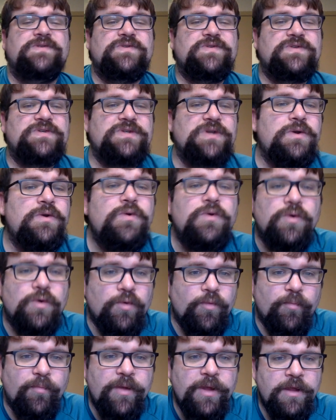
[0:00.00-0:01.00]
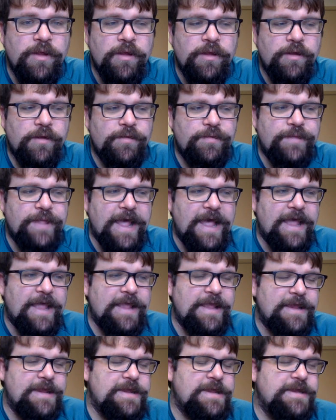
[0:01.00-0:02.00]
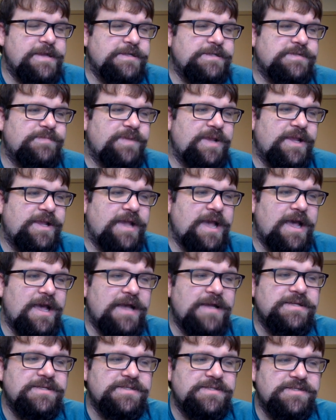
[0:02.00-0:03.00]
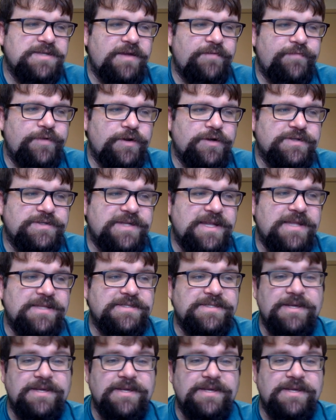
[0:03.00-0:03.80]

assume that it is because of your sin.